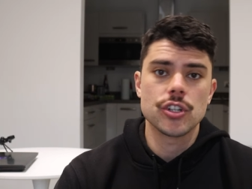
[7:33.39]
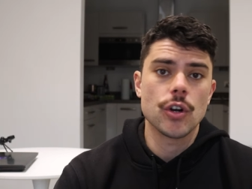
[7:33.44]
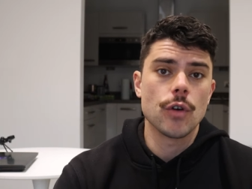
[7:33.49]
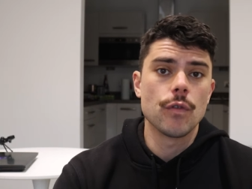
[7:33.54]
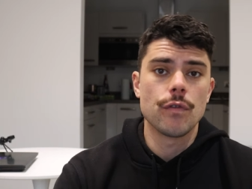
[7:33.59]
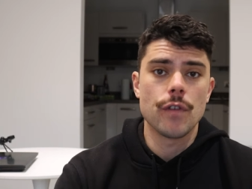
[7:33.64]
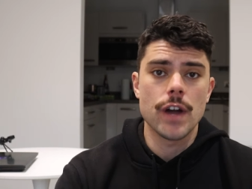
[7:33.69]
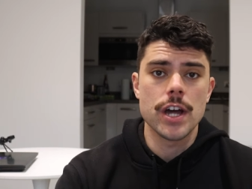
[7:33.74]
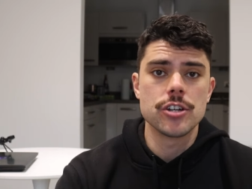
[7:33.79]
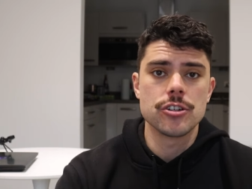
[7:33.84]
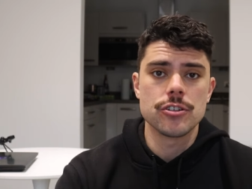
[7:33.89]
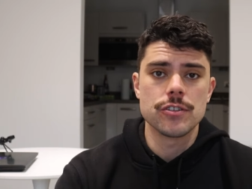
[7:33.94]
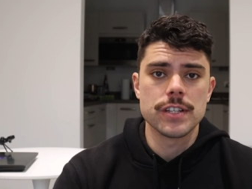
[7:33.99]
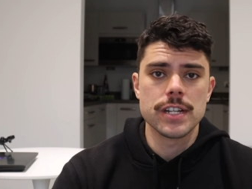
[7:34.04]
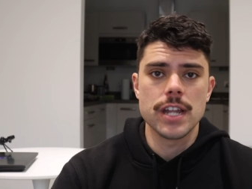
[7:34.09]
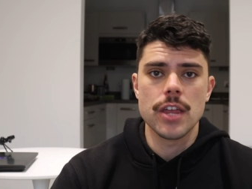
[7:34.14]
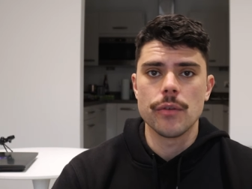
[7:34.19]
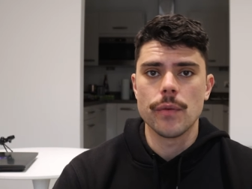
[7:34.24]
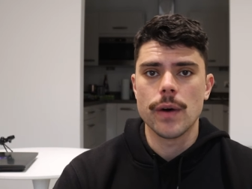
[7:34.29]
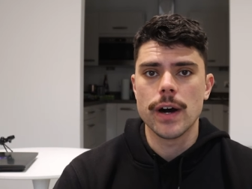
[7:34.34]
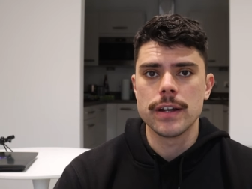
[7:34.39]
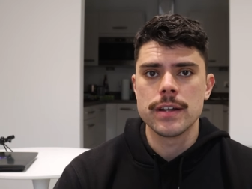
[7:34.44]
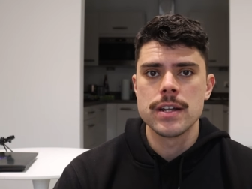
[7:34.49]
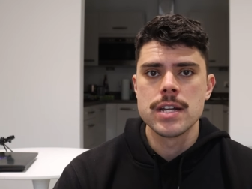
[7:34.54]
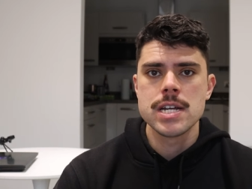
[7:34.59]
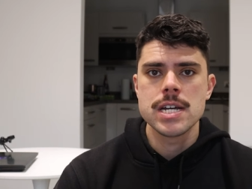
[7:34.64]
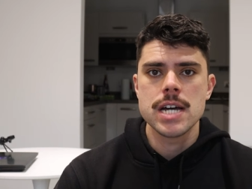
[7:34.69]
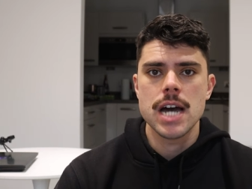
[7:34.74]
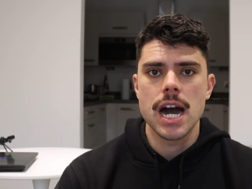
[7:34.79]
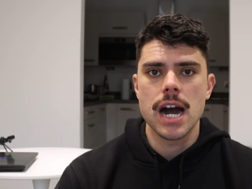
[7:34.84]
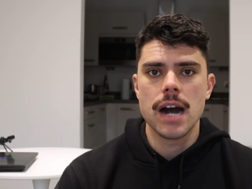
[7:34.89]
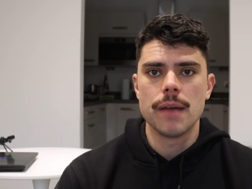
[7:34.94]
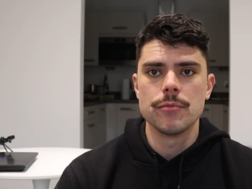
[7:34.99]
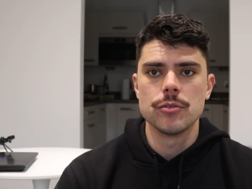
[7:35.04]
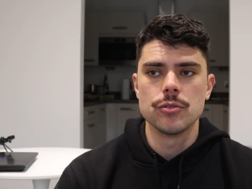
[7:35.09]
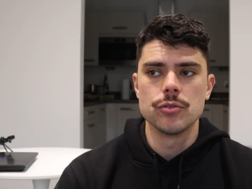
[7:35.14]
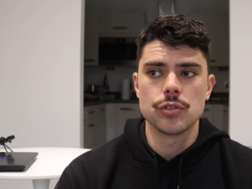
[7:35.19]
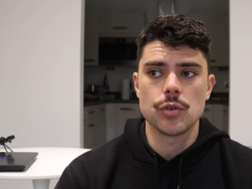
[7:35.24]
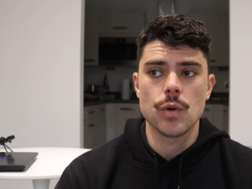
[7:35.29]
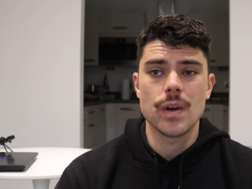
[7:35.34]
Joel Freijah is another one um,
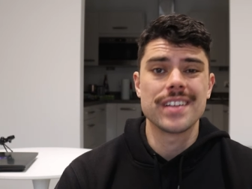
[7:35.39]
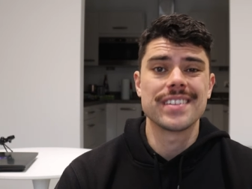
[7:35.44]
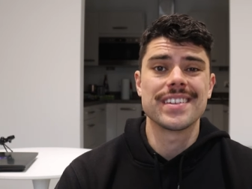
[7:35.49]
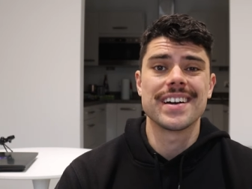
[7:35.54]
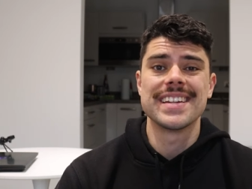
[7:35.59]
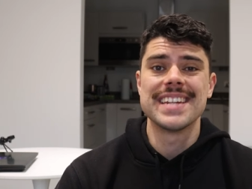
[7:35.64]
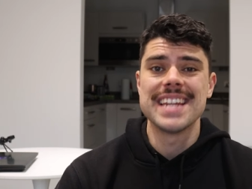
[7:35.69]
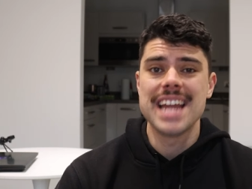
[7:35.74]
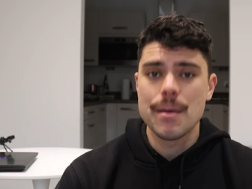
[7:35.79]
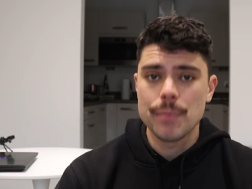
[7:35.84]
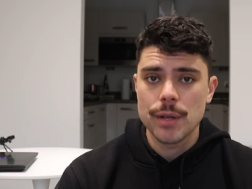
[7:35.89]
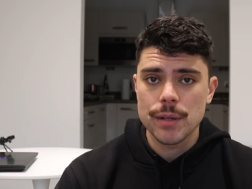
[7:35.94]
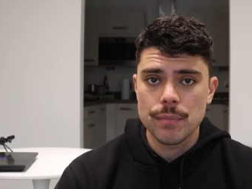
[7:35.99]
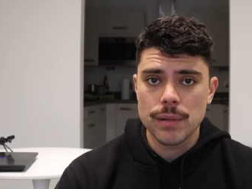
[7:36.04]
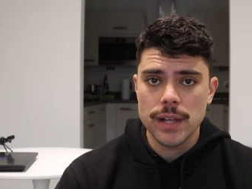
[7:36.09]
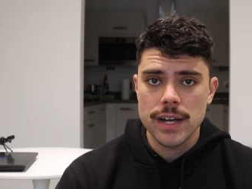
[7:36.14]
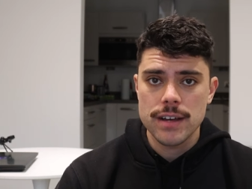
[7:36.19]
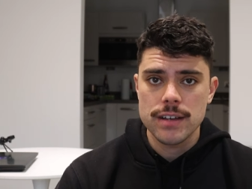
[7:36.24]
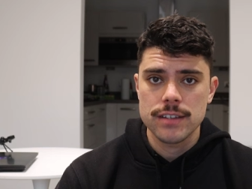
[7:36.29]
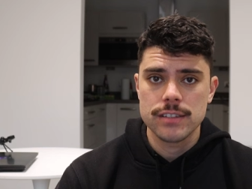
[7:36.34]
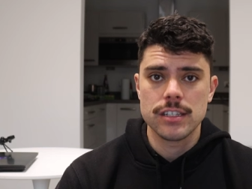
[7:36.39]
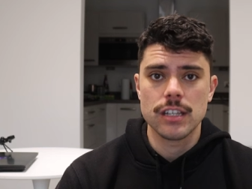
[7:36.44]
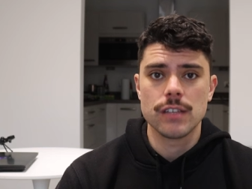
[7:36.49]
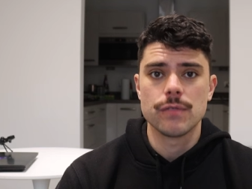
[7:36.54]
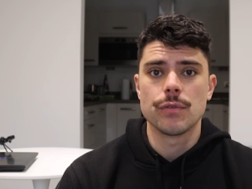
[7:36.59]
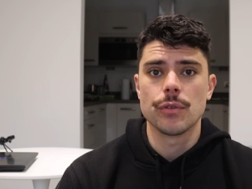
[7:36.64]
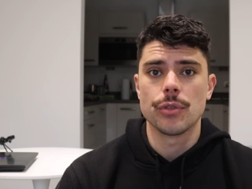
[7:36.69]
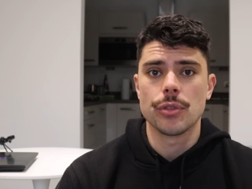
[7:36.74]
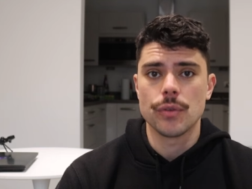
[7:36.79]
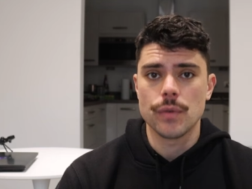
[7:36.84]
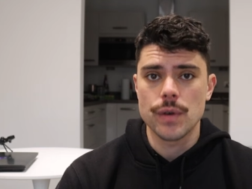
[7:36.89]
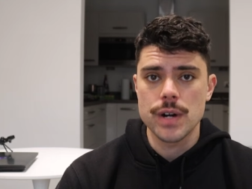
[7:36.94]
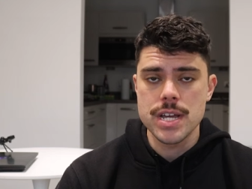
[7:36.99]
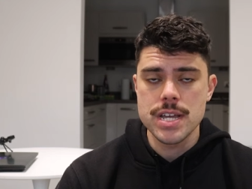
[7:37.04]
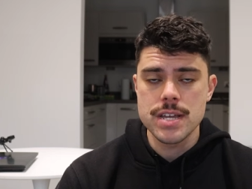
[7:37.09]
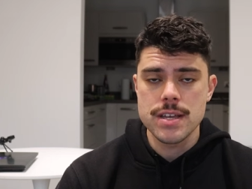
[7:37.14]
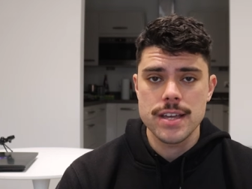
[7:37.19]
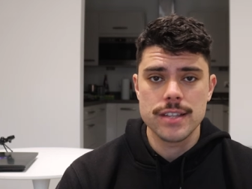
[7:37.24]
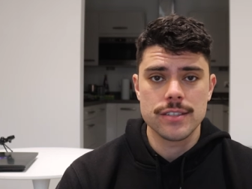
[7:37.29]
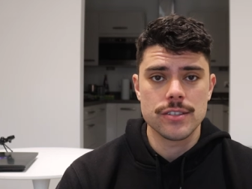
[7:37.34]
who's quite a dynamic player, six foot
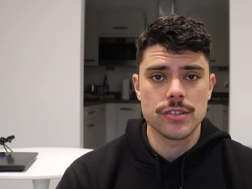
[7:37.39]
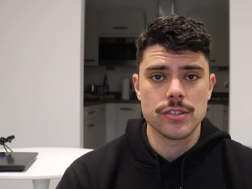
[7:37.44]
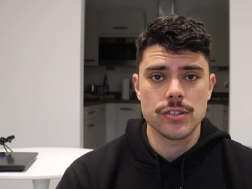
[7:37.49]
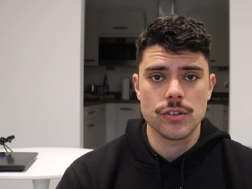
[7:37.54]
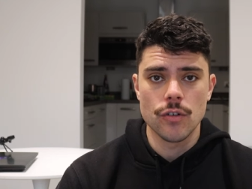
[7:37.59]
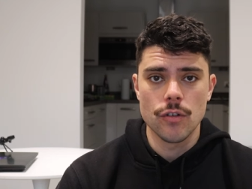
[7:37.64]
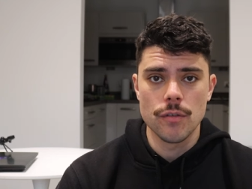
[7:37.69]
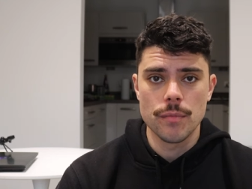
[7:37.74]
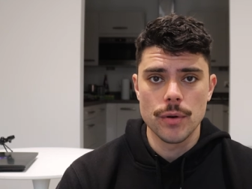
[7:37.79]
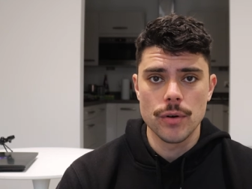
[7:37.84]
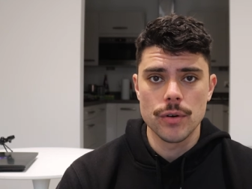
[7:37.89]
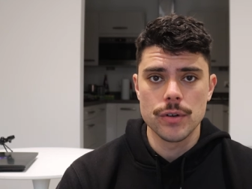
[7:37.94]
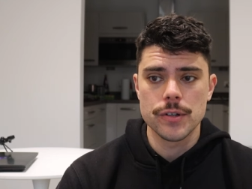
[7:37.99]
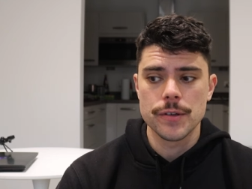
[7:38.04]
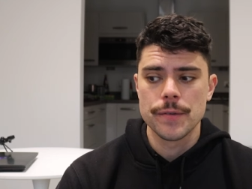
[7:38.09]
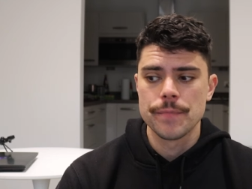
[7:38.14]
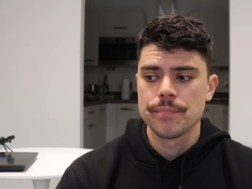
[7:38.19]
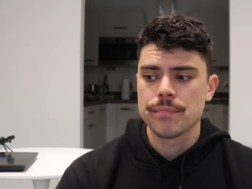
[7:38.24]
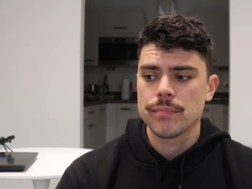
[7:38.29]
three, hits the scoreboard,